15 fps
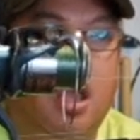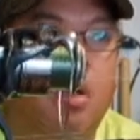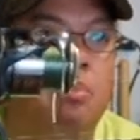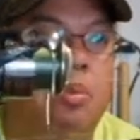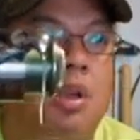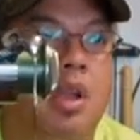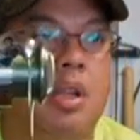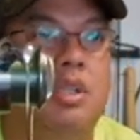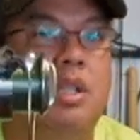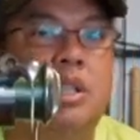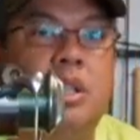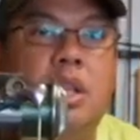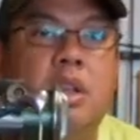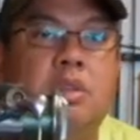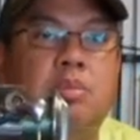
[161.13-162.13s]
because
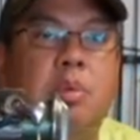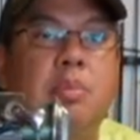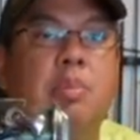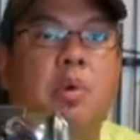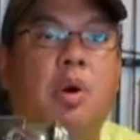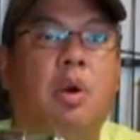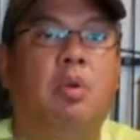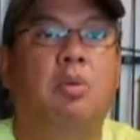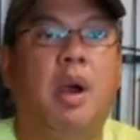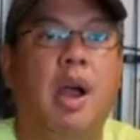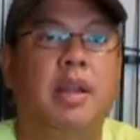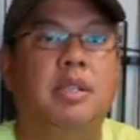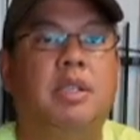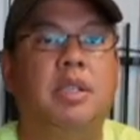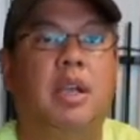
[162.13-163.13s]
this gives me more
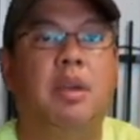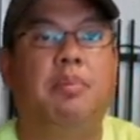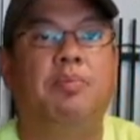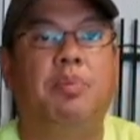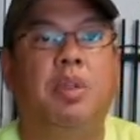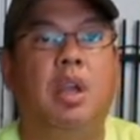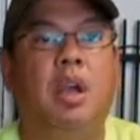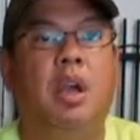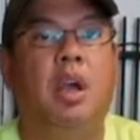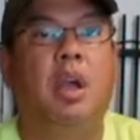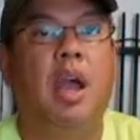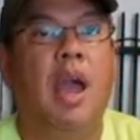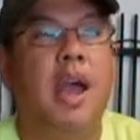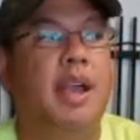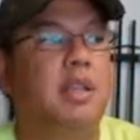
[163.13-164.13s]
rod tip
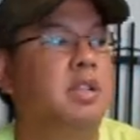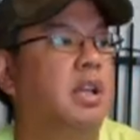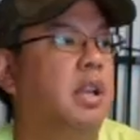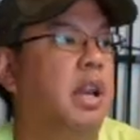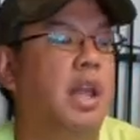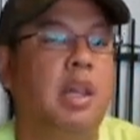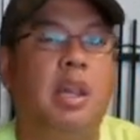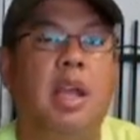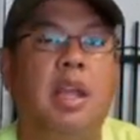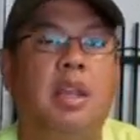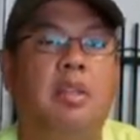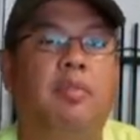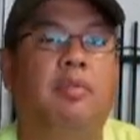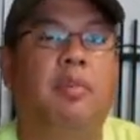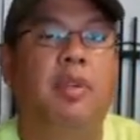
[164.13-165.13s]
action and length
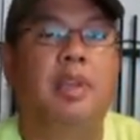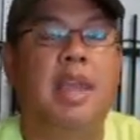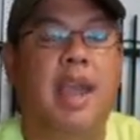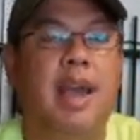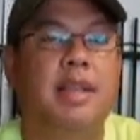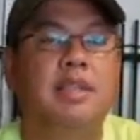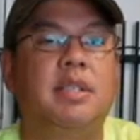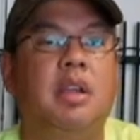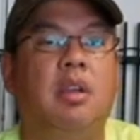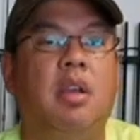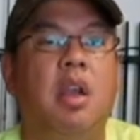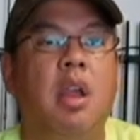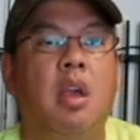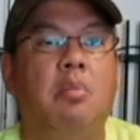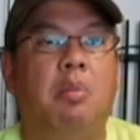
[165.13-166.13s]
for casting,
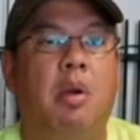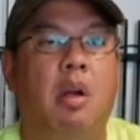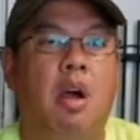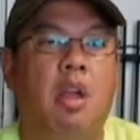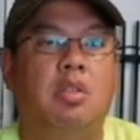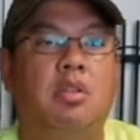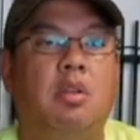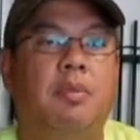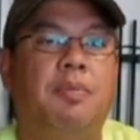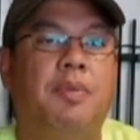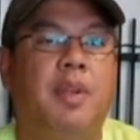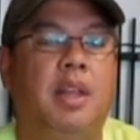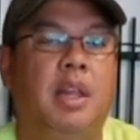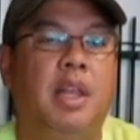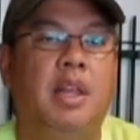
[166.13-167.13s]
but also
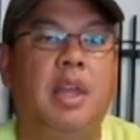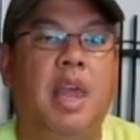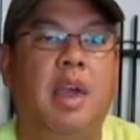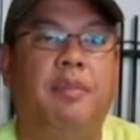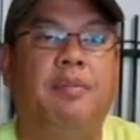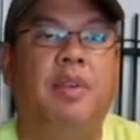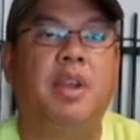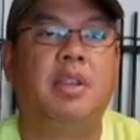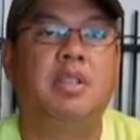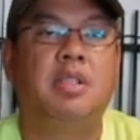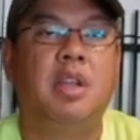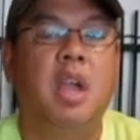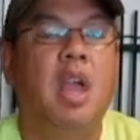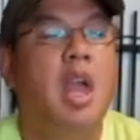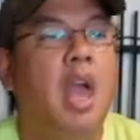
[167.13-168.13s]
feeling that fish,
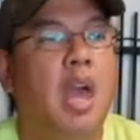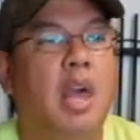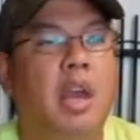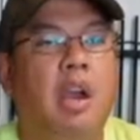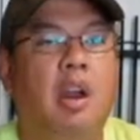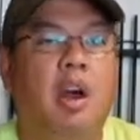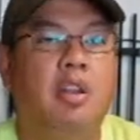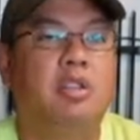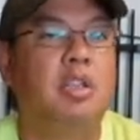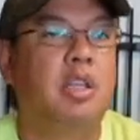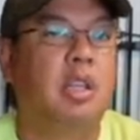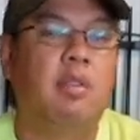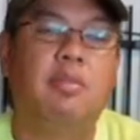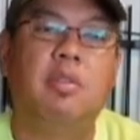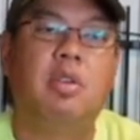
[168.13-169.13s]
and it also
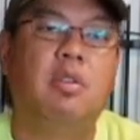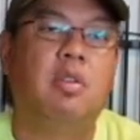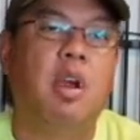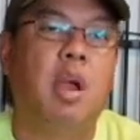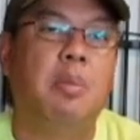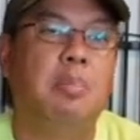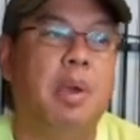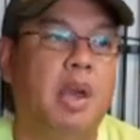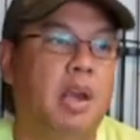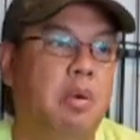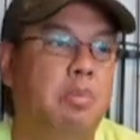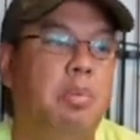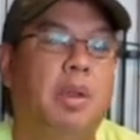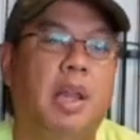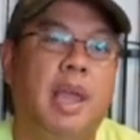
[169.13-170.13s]
gives you a better
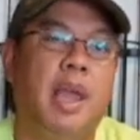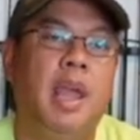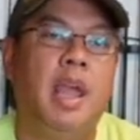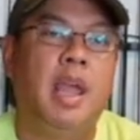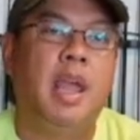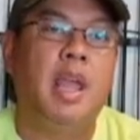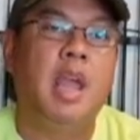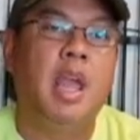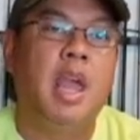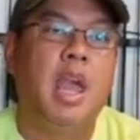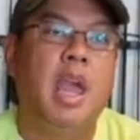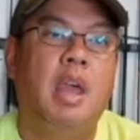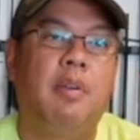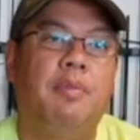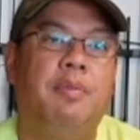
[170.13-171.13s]
play
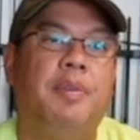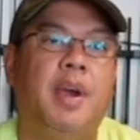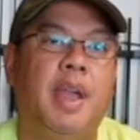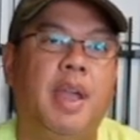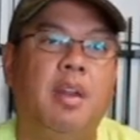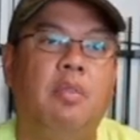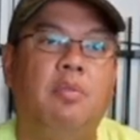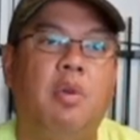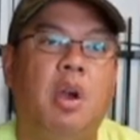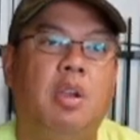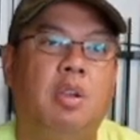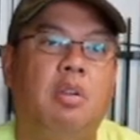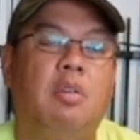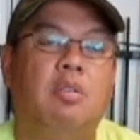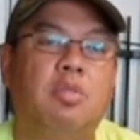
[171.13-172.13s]
and fight while
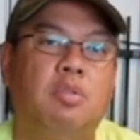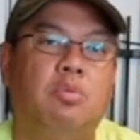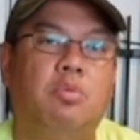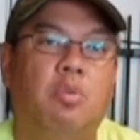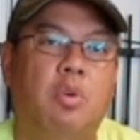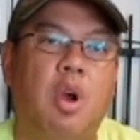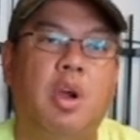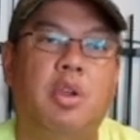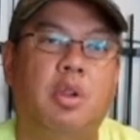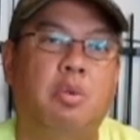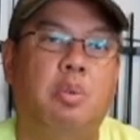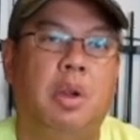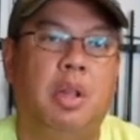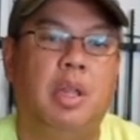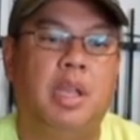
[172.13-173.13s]
you're
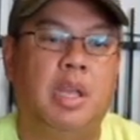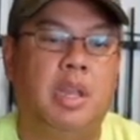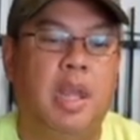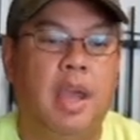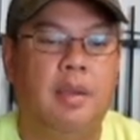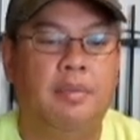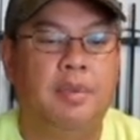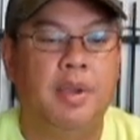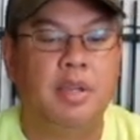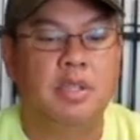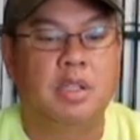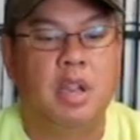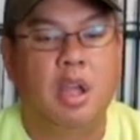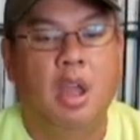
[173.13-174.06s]
reeling in that fish.